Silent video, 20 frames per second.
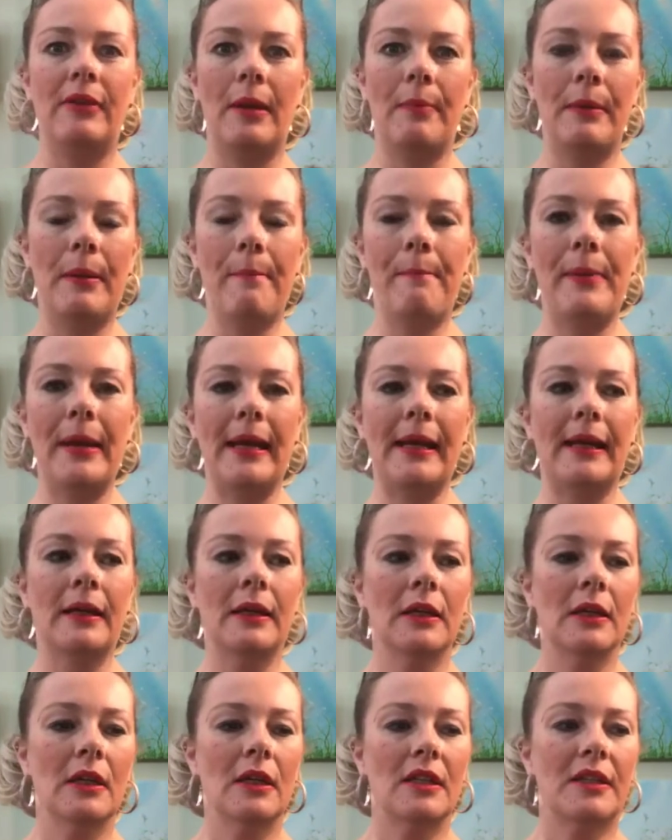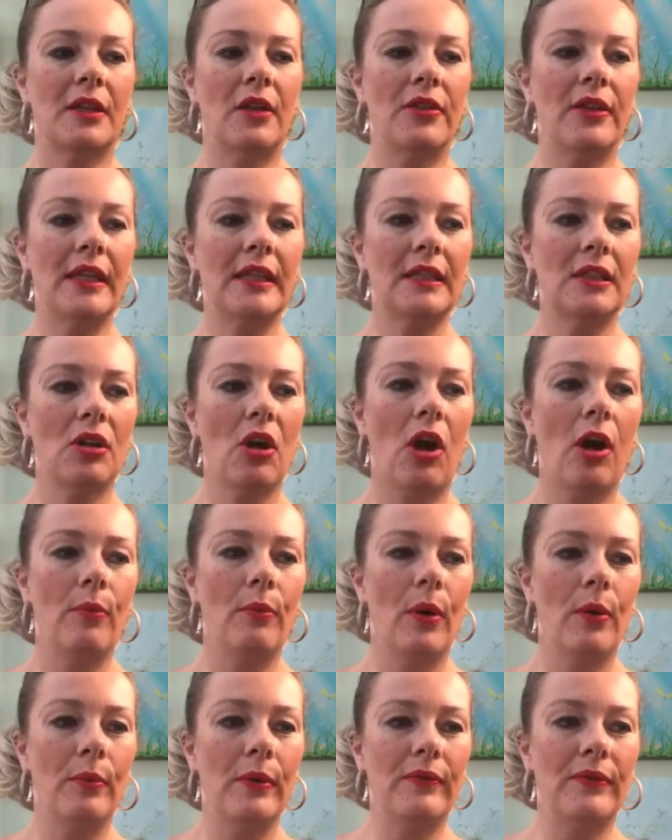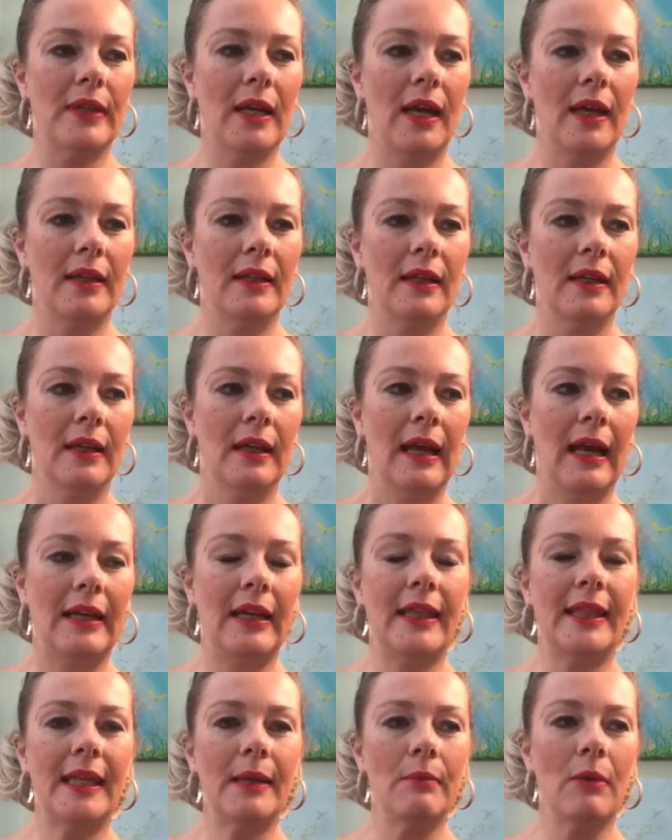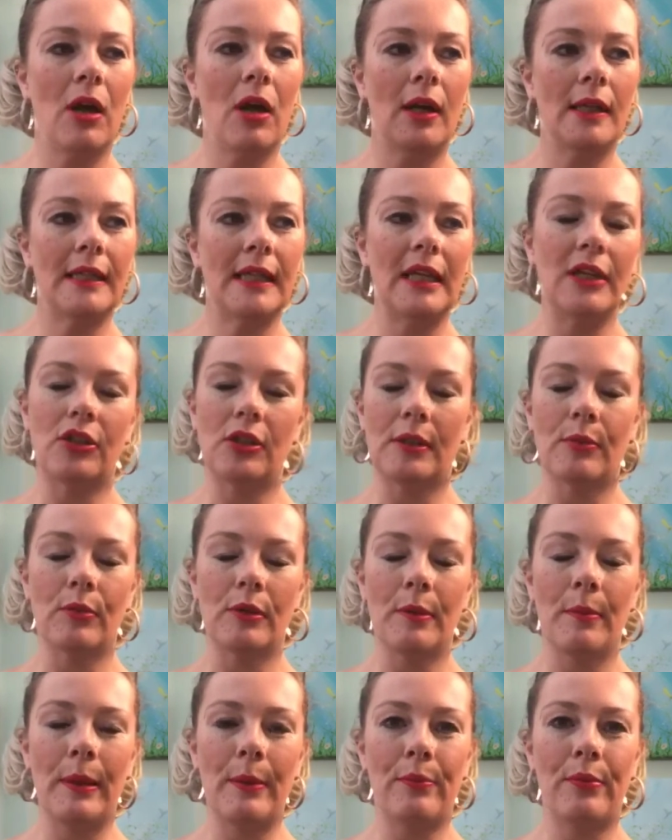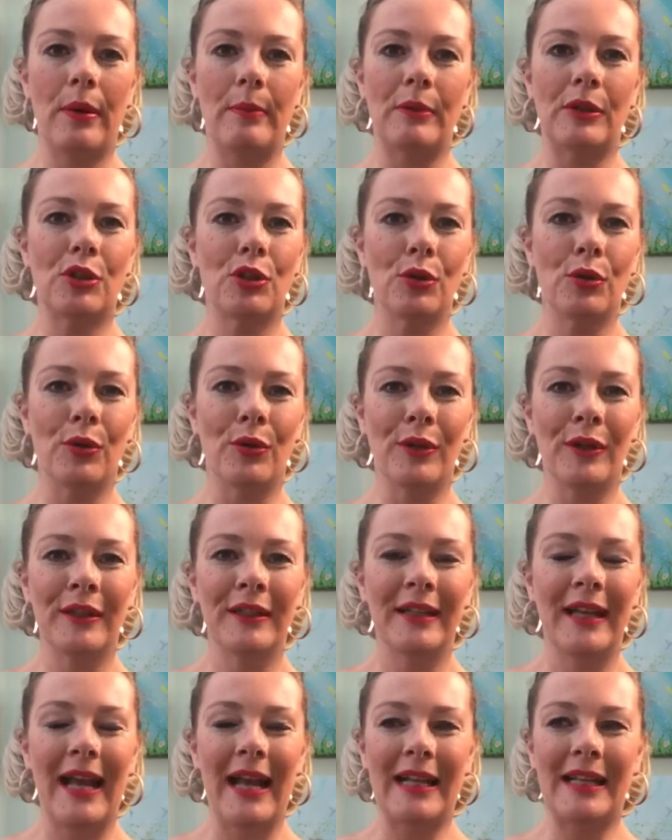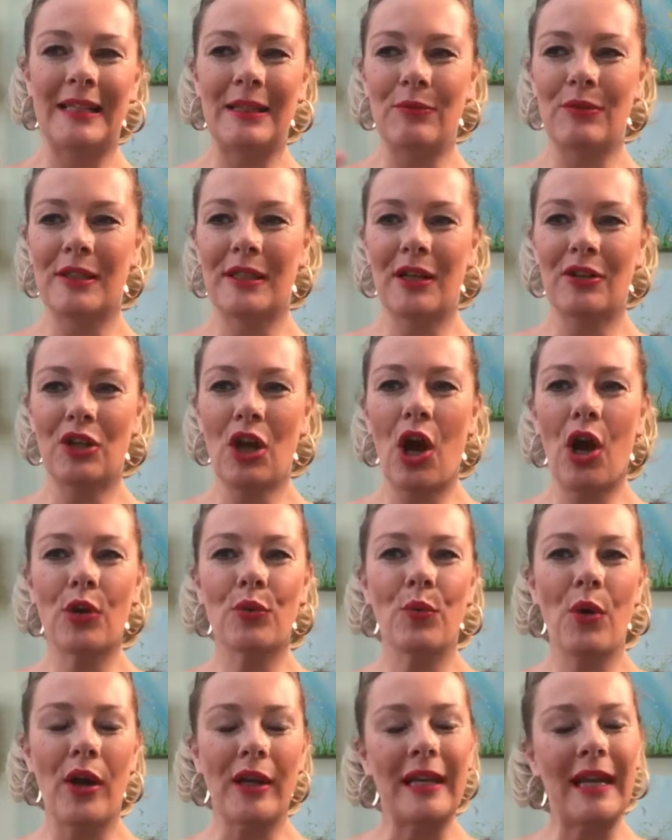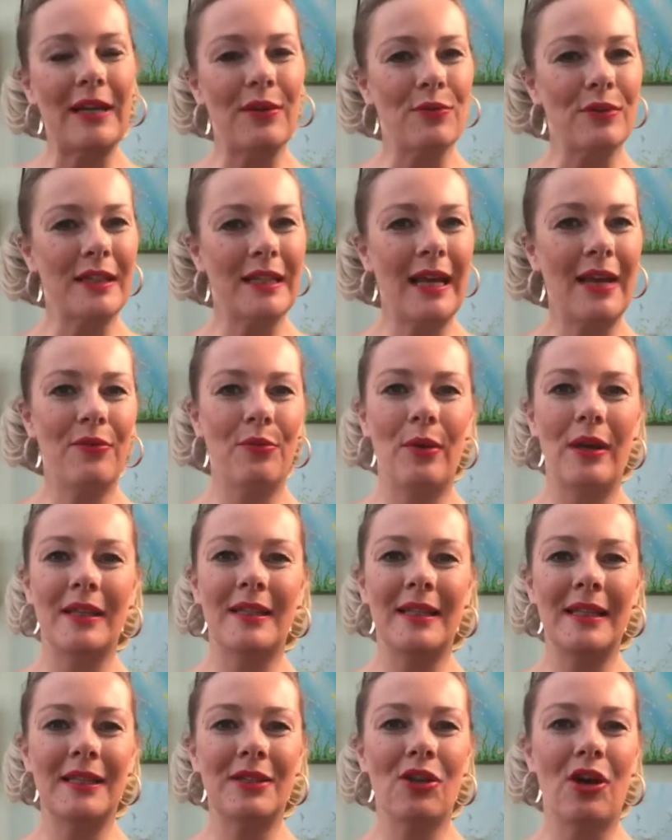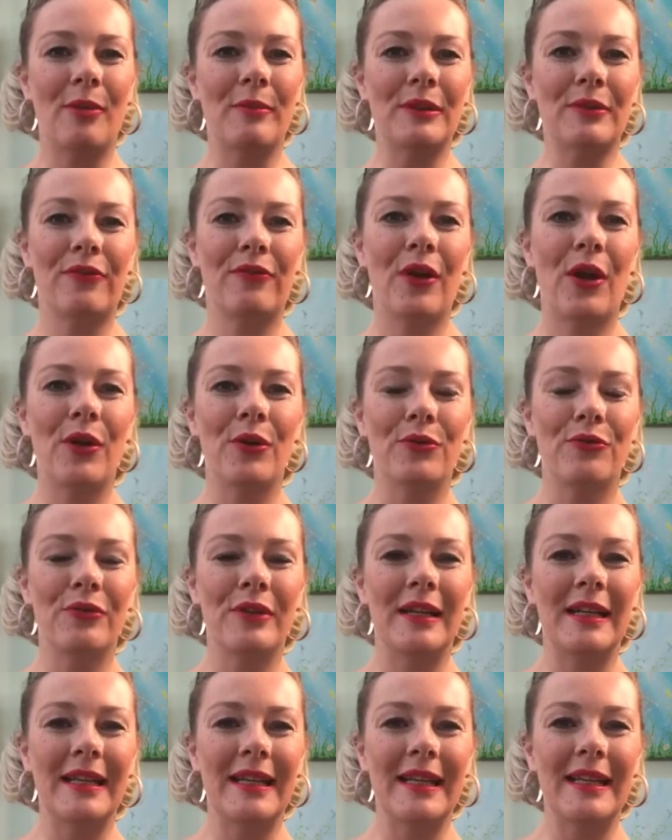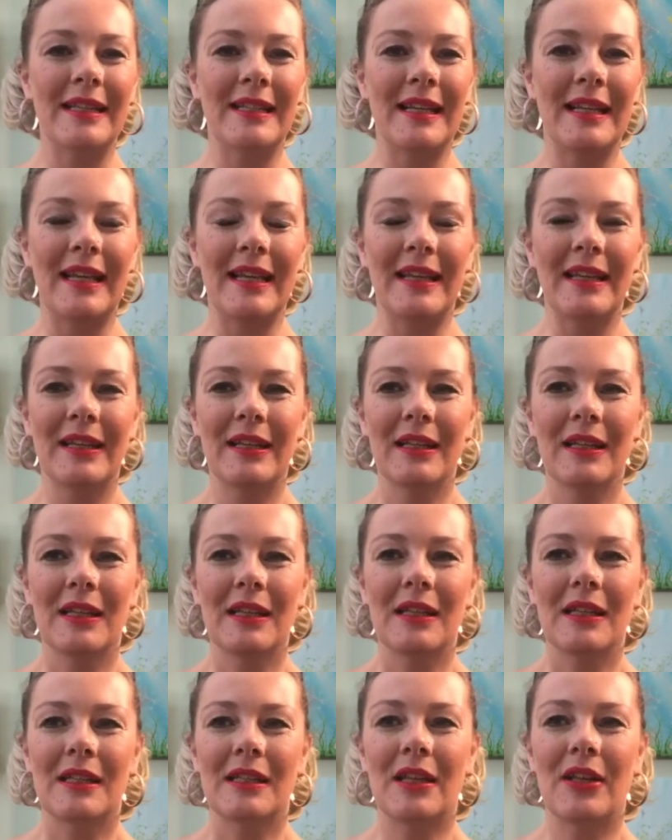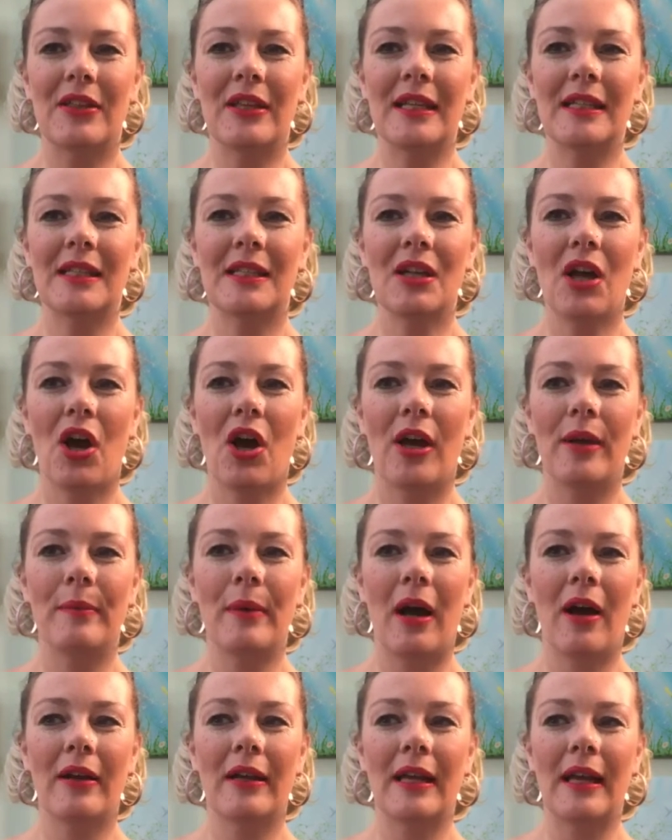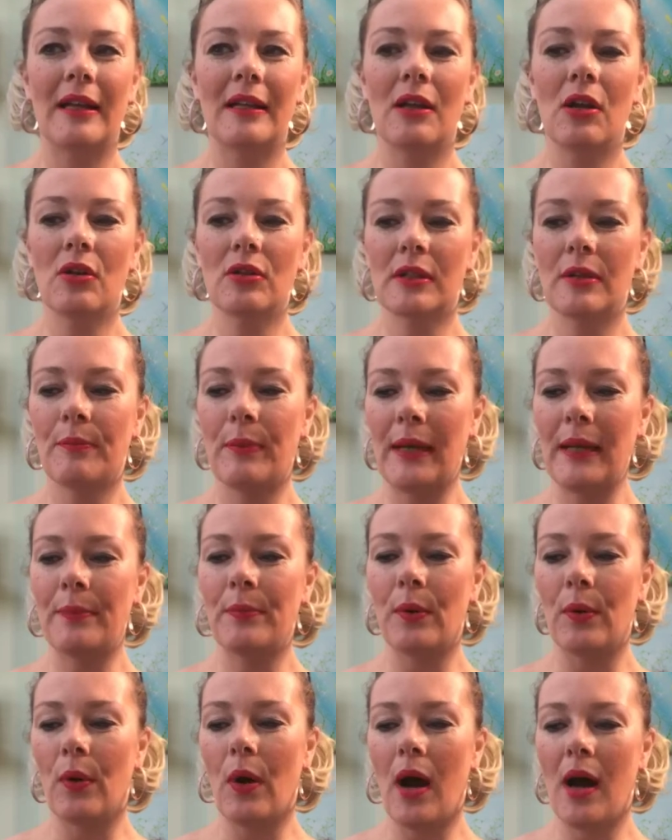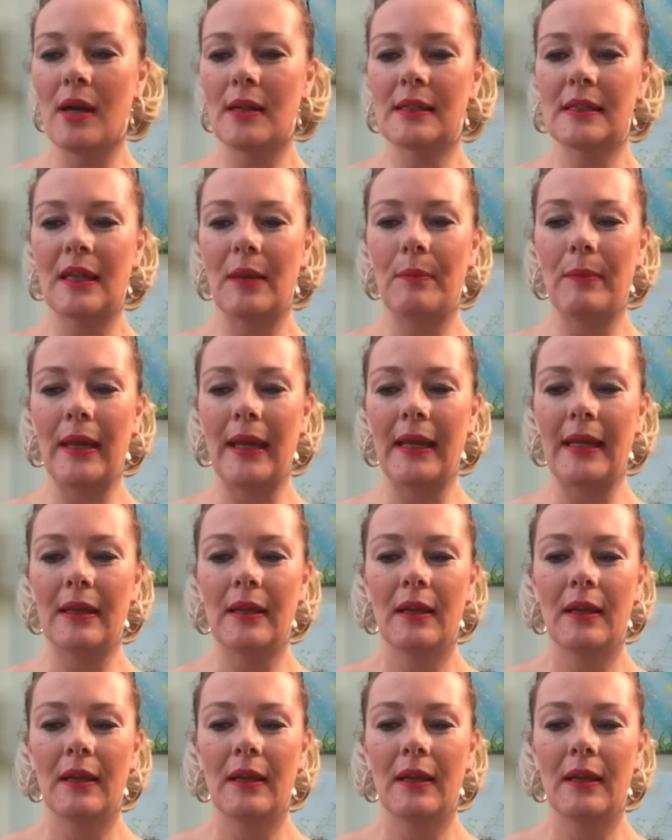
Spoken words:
a bit big. So this time what we've done, and I think my idea just was a bit premature because it was such hard work getting all together, whereas this time it's flowed really easily. So this time I get lots of people asking me,